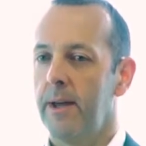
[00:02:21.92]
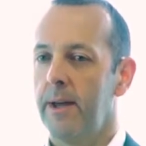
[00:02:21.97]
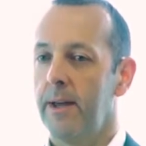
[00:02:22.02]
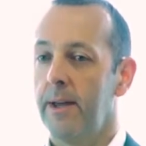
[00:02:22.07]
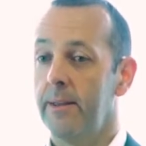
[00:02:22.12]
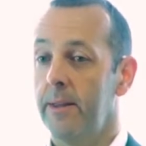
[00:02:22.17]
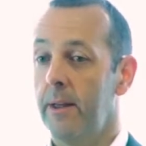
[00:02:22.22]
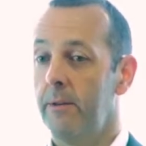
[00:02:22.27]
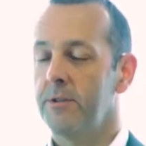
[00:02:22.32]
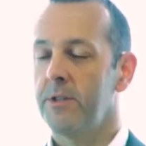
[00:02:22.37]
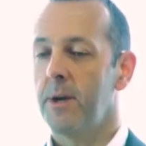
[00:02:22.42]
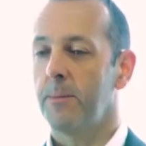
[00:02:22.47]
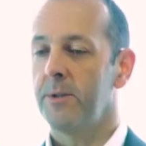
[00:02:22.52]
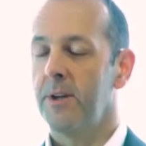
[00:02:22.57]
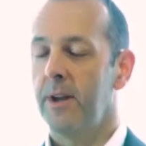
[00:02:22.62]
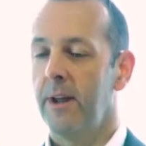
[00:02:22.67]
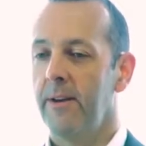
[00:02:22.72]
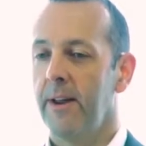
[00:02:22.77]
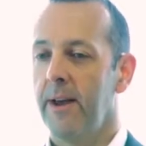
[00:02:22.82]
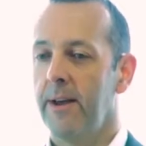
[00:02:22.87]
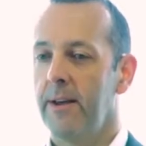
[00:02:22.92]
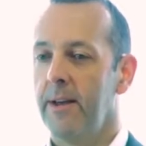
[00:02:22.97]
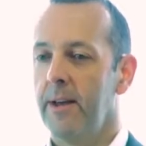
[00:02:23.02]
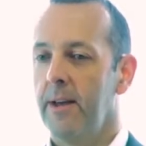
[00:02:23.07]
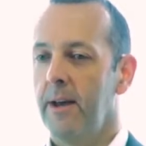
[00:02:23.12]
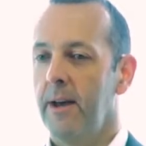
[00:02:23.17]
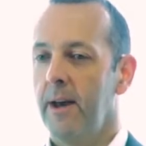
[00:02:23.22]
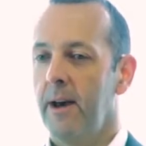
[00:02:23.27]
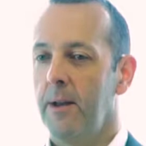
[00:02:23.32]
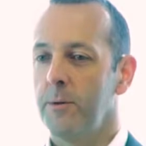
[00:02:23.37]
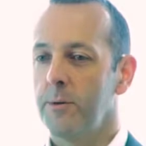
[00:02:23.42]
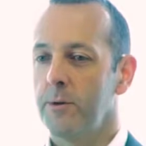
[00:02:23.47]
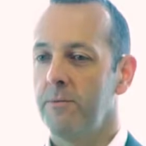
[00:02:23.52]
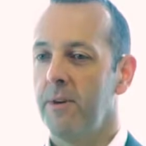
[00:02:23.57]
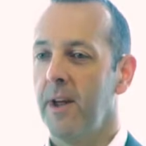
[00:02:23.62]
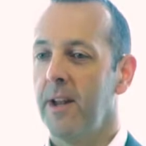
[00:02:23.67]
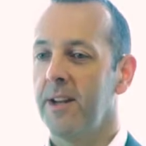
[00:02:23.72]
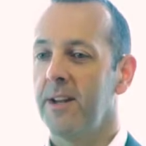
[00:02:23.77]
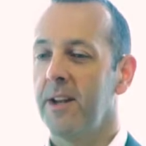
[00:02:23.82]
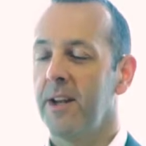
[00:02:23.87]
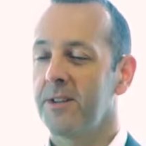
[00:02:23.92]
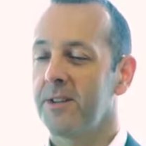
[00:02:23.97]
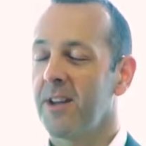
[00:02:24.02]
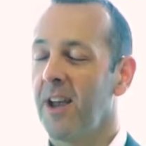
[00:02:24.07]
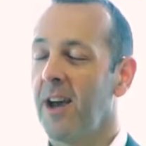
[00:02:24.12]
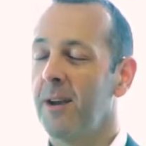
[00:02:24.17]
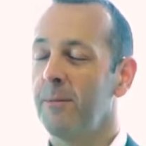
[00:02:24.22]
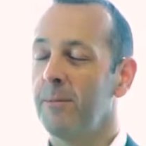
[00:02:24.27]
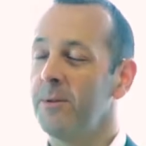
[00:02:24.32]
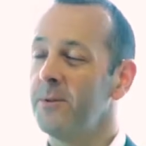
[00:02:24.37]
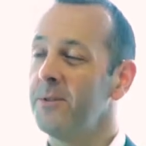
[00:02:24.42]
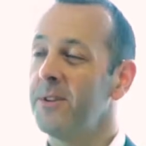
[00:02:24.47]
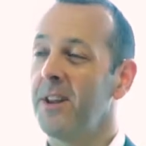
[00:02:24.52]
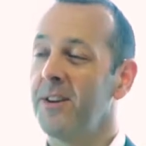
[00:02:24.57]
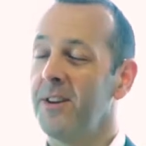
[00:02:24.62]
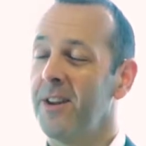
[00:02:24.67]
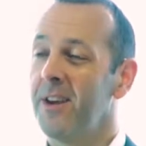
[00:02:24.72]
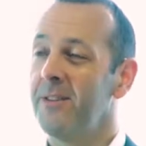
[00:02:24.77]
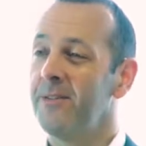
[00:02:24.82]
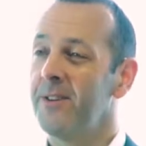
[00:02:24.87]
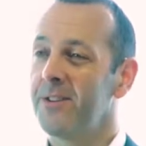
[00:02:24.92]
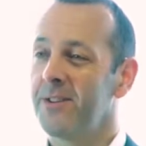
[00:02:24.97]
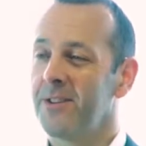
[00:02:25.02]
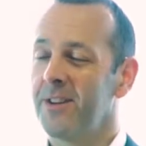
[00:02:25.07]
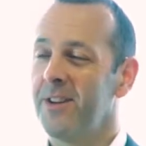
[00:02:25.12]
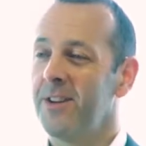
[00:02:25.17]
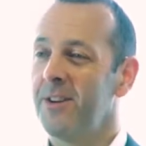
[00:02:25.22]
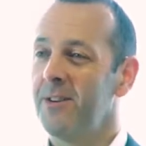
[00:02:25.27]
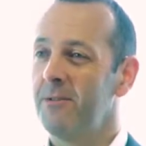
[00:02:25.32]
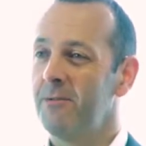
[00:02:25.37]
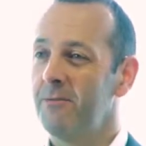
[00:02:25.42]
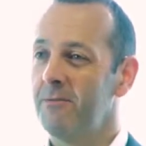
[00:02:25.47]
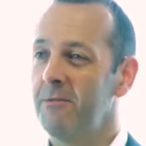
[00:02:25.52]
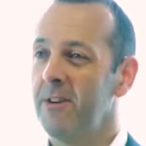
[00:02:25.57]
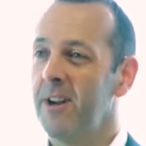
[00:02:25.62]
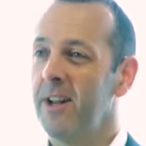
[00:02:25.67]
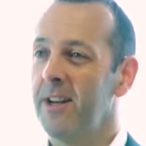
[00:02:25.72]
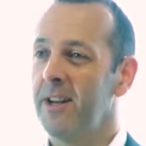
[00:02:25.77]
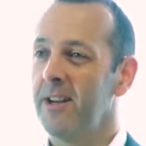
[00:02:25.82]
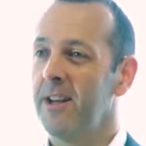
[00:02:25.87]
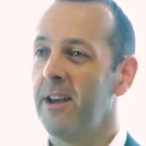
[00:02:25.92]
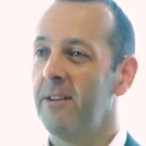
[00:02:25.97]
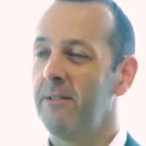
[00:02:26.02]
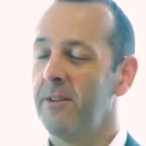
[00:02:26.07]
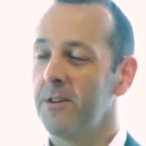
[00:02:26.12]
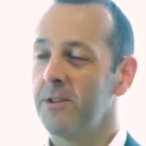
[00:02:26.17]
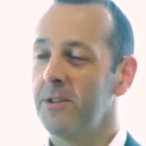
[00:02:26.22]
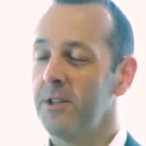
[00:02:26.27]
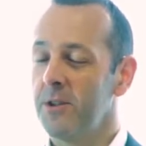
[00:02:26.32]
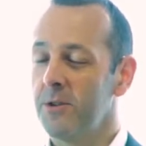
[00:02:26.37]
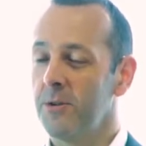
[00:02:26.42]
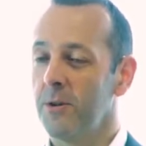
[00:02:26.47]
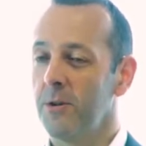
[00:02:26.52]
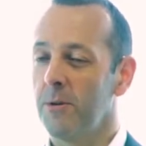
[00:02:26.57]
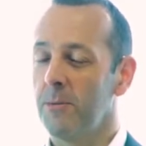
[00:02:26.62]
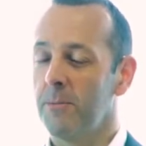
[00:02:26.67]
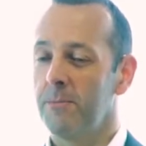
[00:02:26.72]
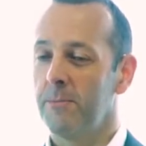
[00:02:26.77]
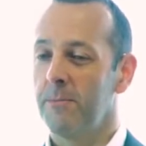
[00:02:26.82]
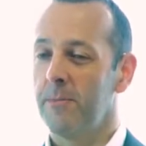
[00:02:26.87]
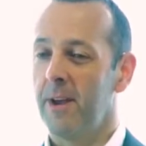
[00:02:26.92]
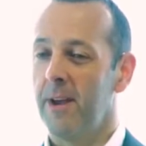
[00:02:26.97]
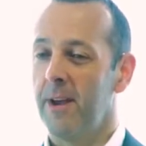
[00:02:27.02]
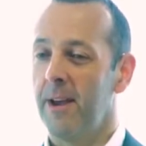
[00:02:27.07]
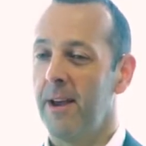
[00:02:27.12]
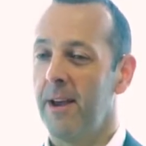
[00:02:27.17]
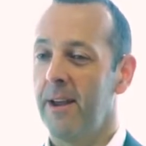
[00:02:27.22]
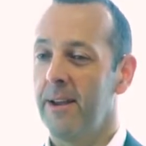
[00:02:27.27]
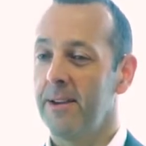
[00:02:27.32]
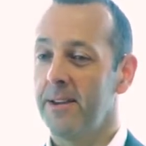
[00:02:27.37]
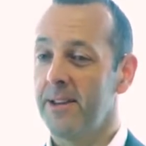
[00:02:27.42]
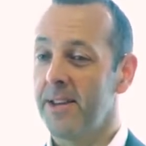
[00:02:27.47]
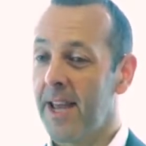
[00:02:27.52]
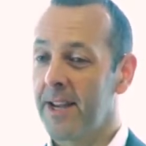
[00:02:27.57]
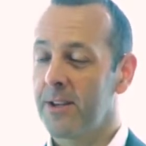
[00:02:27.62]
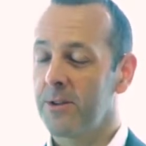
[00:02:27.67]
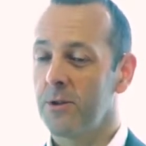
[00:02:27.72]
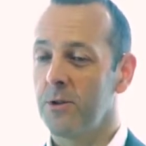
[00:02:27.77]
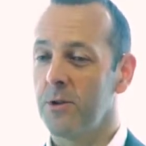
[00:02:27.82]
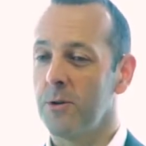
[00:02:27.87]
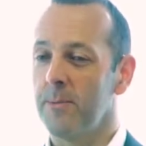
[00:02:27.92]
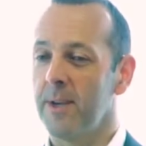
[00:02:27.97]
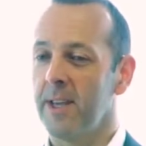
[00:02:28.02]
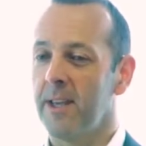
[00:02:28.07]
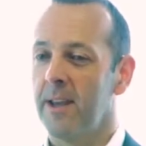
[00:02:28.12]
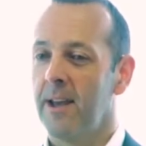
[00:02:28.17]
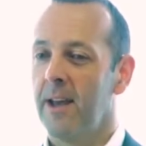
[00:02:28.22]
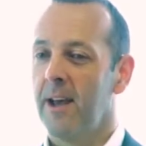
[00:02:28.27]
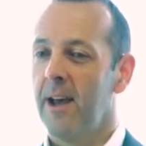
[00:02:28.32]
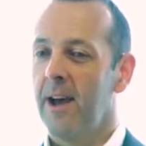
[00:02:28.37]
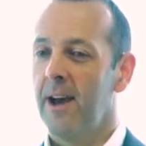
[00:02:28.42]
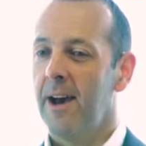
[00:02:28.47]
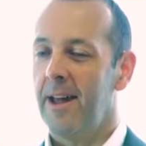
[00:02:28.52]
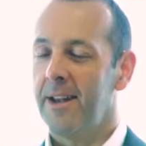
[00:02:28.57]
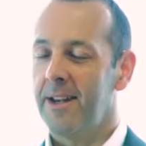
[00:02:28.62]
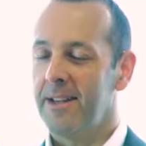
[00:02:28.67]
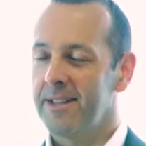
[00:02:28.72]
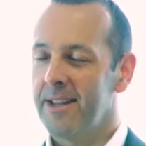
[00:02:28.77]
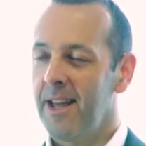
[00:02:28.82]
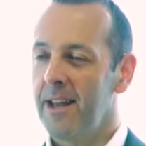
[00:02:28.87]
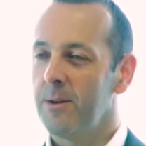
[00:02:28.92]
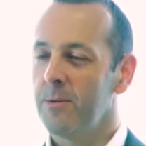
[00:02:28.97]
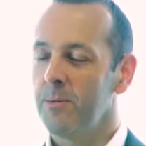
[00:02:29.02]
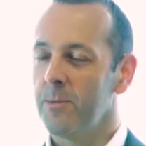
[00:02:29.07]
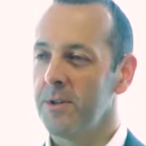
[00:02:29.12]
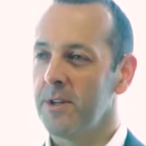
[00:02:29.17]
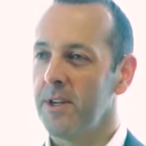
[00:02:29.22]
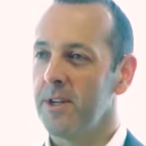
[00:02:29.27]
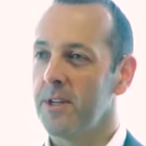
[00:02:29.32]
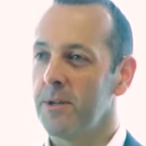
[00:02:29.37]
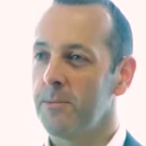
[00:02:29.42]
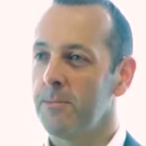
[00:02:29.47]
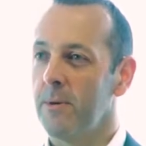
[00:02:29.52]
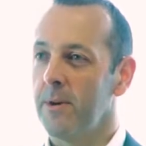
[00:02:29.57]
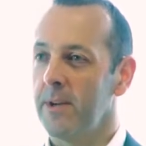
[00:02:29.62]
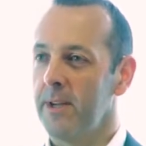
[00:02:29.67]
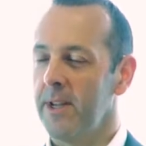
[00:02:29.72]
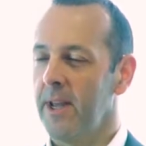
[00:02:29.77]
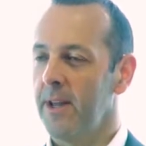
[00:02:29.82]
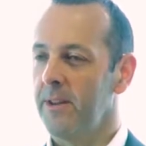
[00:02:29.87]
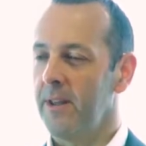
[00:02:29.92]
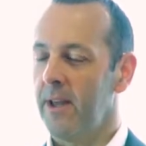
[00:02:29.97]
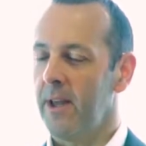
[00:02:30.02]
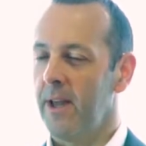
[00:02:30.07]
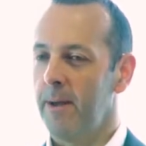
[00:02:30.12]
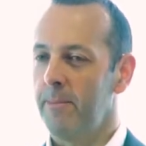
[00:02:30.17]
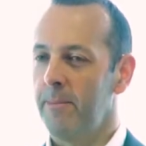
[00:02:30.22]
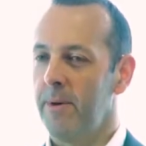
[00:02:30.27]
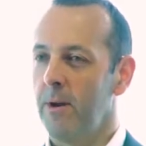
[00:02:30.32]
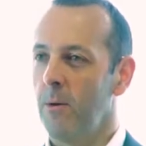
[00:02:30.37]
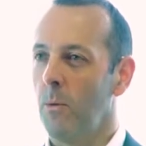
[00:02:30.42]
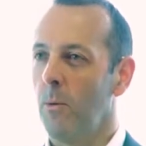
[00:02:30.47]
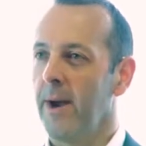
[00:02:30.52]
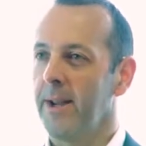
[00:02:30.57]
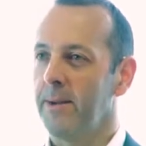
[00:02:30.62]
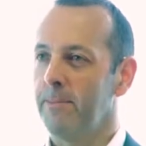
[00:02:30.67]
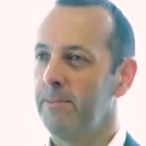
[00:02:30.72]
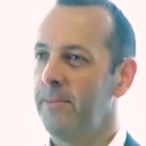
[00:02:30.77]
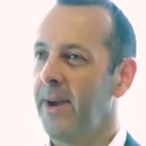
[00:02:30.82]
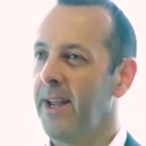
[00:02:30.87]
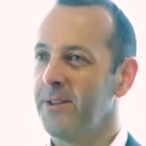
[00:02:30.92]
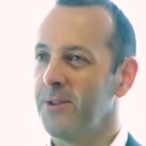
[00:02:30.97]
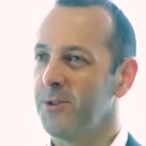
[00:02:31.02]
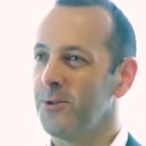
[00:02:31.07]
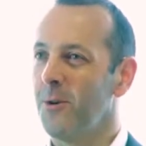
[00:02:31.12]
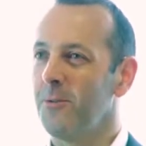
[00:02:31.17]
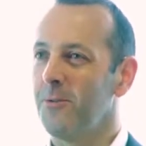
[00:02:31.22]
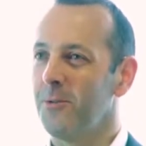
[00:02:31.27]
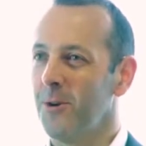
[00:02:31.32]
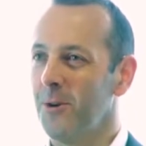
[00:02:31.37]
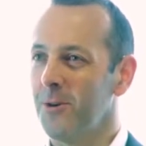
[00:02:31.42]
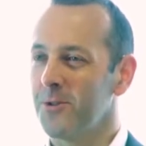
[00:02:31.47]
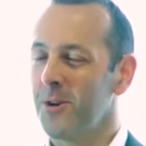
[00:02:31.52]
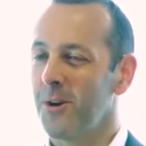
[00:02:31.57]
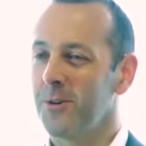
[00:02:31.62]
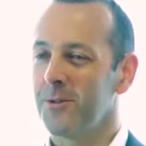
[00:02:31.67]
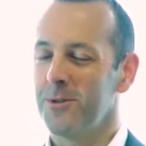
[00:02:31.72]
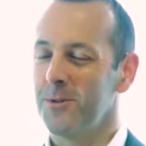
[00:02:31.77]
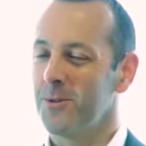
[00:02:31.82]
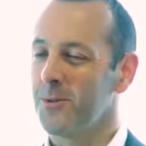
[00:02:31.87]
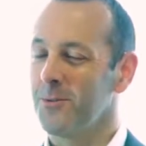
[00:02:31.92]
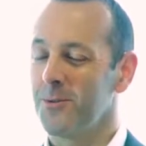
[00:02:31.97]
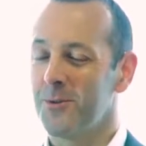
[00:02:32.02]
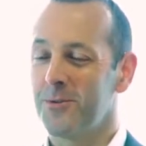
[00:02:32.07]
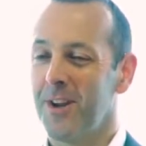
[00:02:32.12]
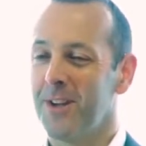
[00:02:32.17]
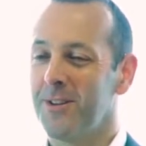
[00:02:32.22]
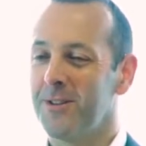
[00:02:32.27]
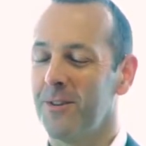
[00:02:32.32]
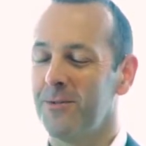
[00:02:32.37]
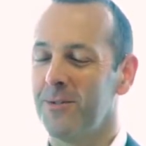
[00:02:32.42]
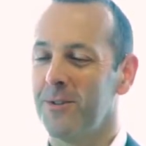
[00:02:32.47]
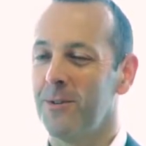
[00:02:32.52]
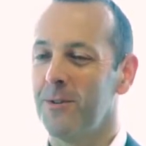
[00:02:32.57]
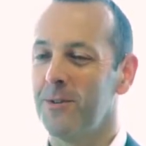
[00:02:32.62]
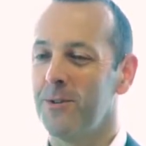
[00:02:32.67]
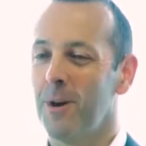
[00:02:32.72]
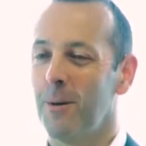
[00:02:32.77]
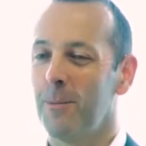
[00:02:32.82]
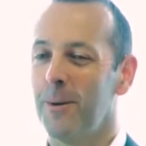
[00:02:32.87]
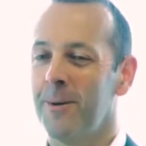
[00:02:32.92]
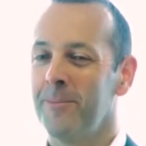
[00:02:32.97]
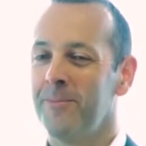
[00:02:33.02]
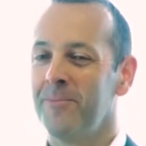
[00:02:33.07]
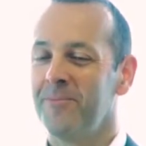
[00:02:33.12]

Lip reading: in their reception area, and he was a really nice guy, but he was dead nervous, really nervous, and he stood up next to me, and his hand was in he had a pair of white painter's overalls on, so he was going straight off to do a job,